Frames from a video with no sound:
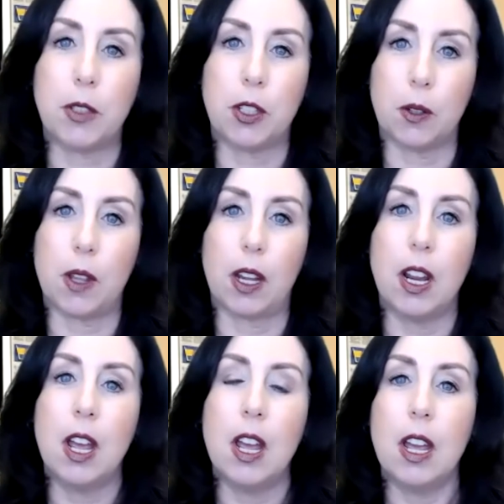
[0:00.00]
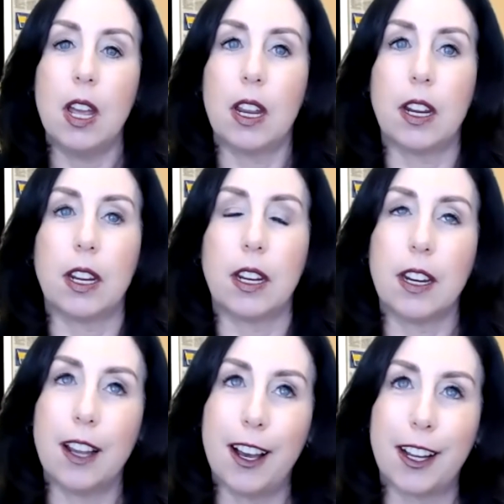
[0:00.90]
too that
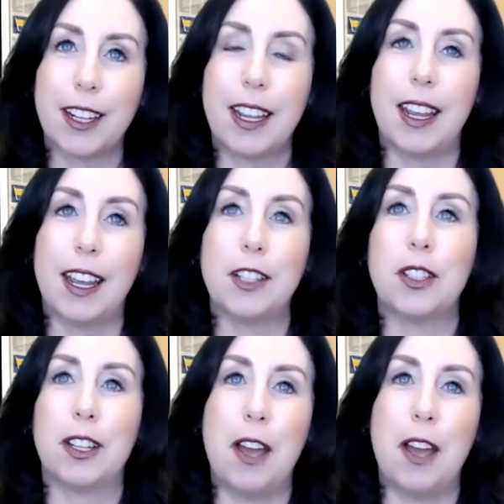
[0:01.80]
young kids,